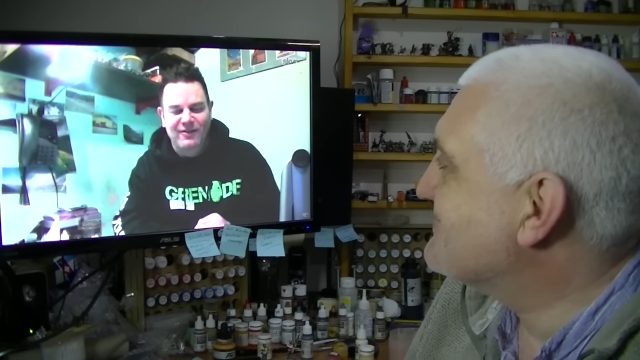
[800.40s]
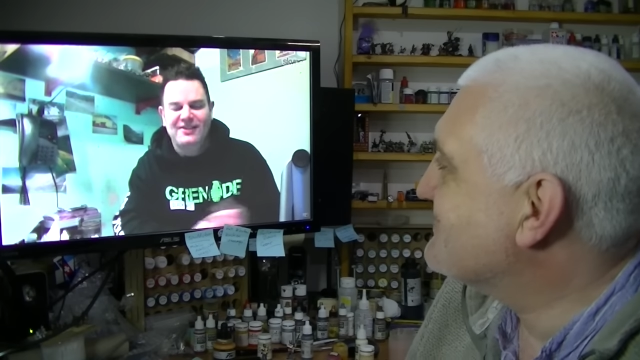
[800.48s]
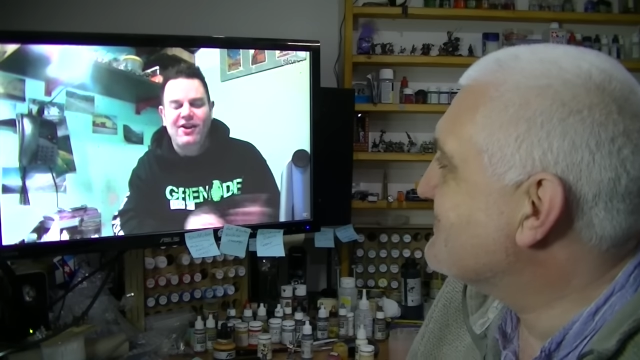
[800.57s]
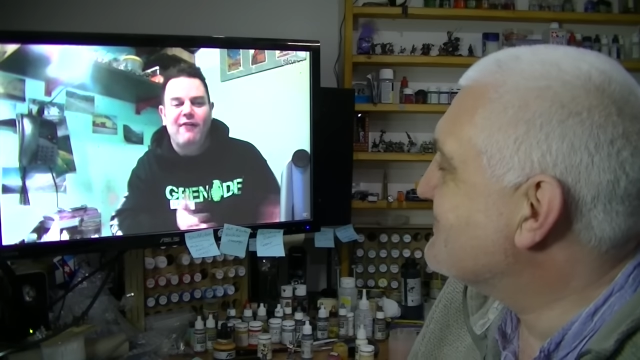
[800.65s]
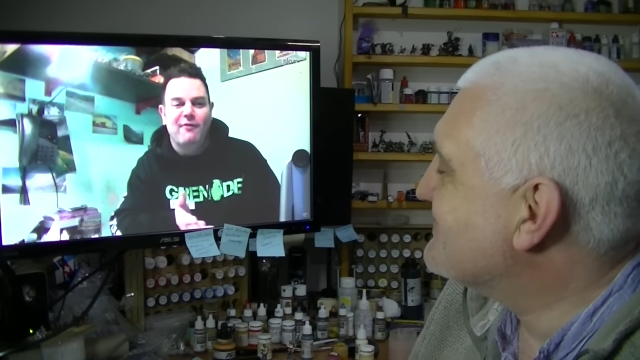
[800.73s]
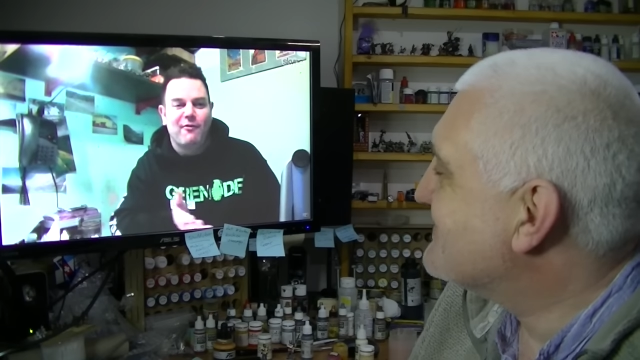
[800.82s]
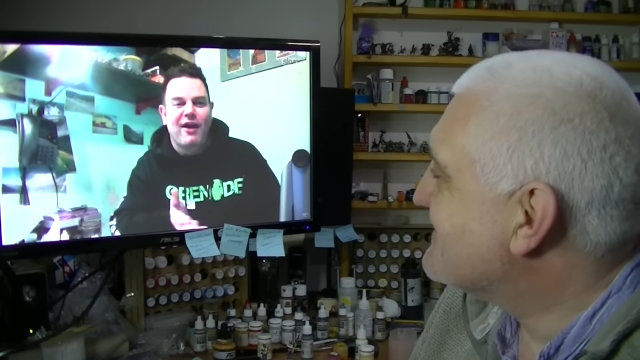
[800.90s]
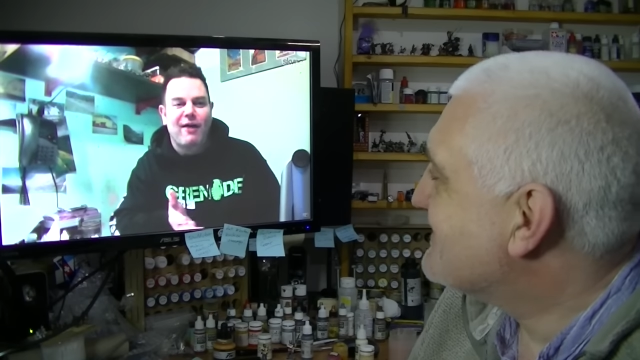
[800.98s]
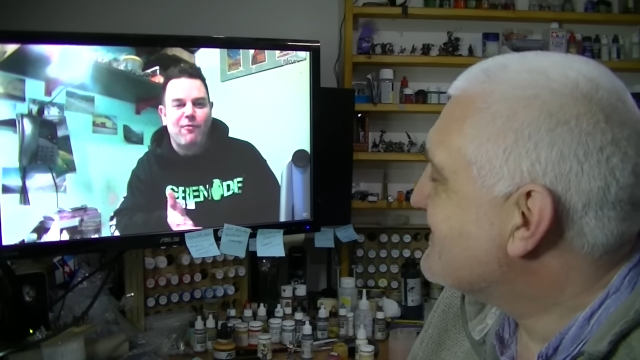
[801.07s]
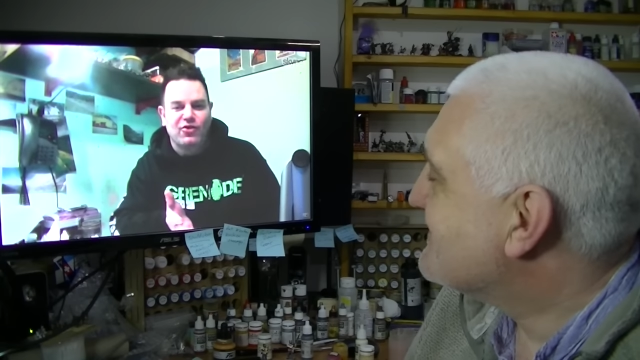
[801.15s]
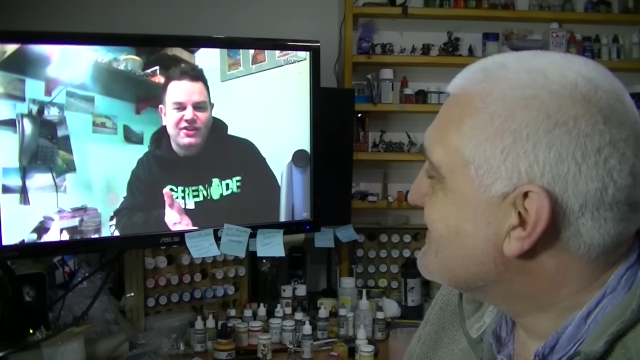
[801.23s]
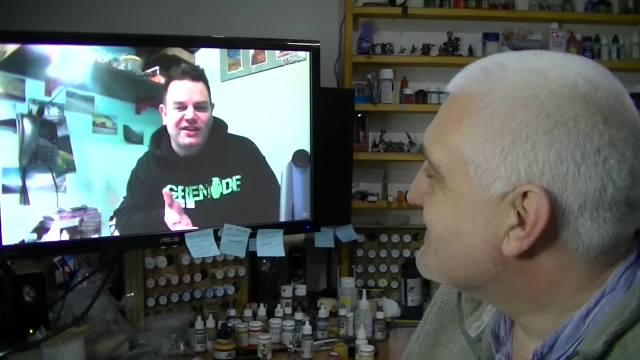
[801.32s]
Speaker 1: Well, he's got to have a
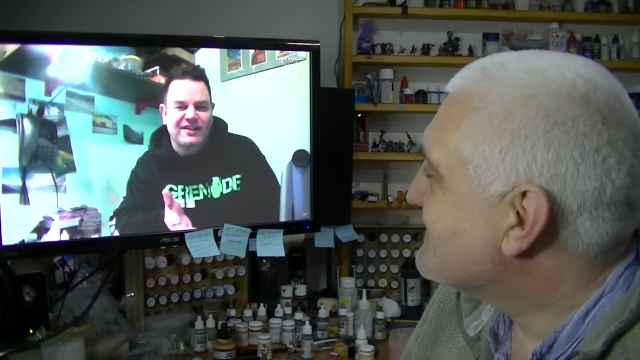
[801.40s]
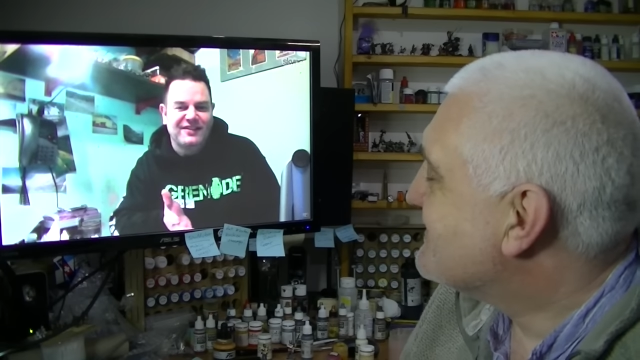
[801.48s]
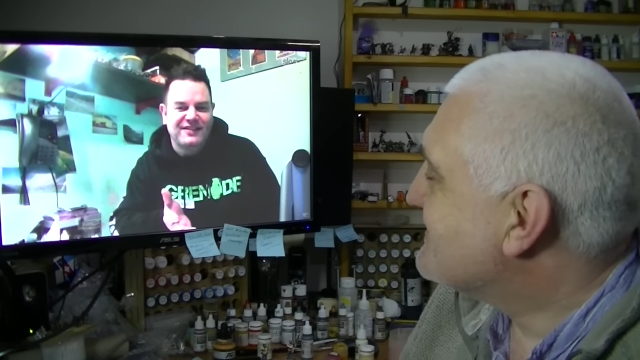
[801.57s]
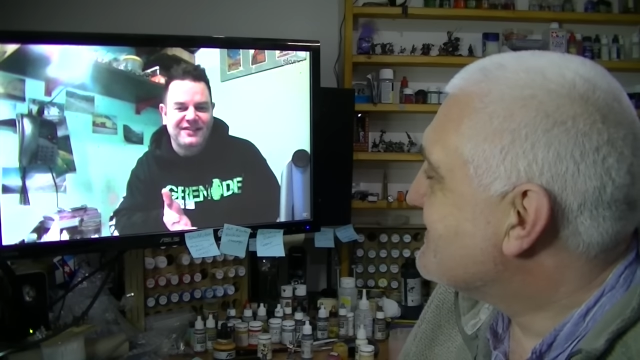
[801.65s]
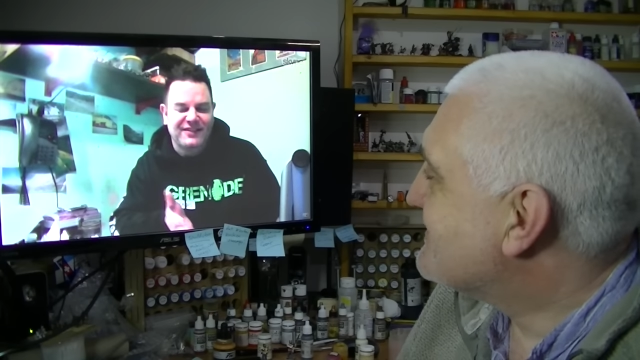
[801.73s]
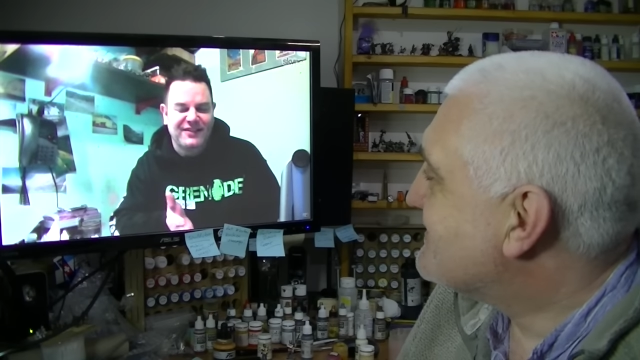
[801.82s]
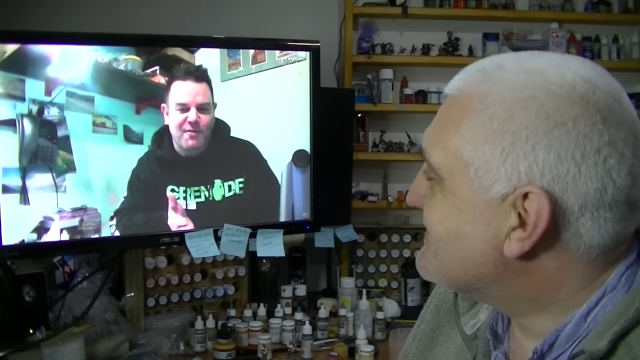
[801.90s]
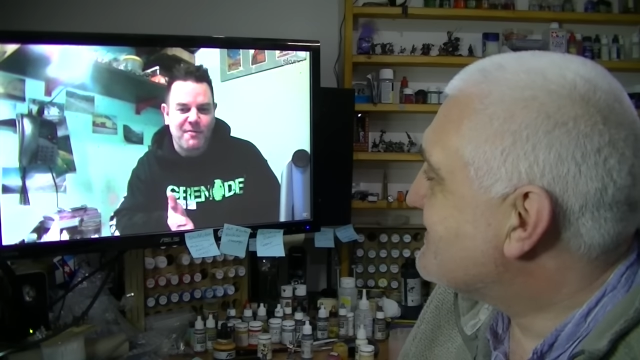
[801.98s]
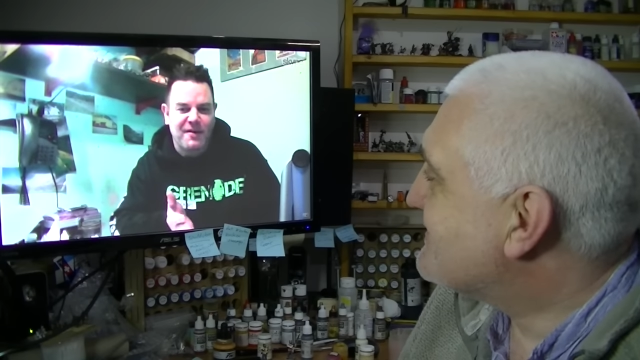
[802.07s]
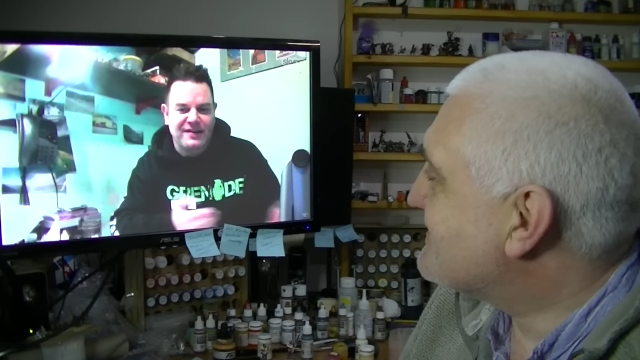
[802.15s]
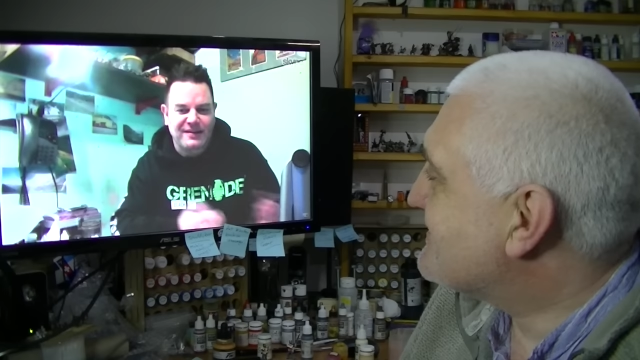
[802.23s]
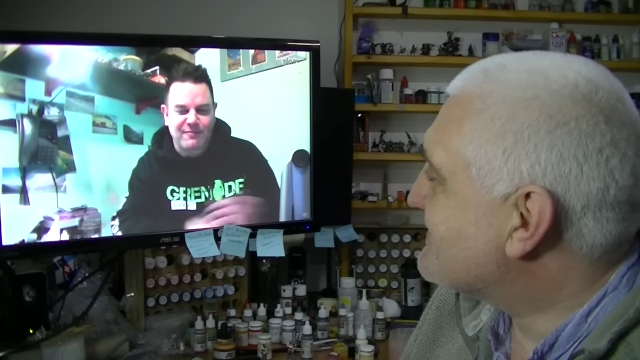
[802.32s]
brown wash, isn't it? Because he's got mainly